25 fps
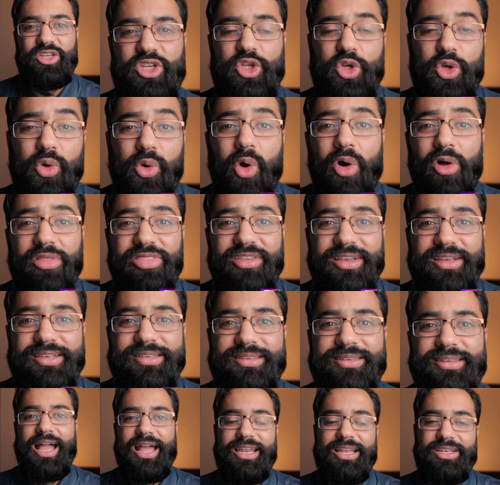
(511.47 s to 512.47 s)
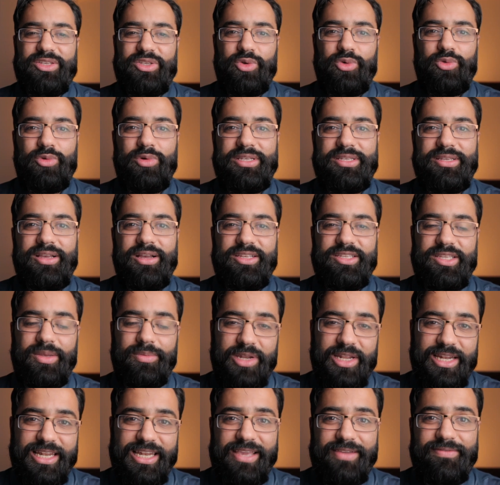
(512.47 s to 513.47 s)
You got this. And as always, guys, I'm
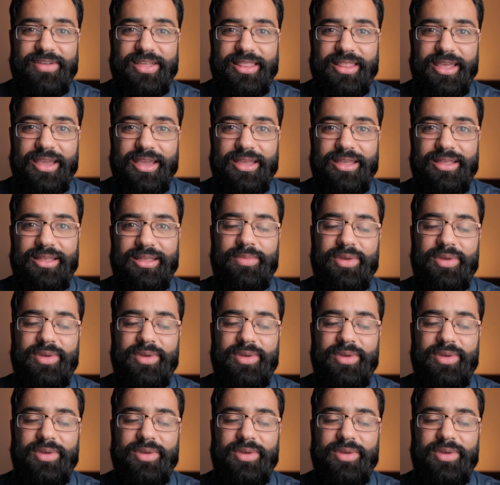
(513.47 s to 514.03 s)
going to leave it there.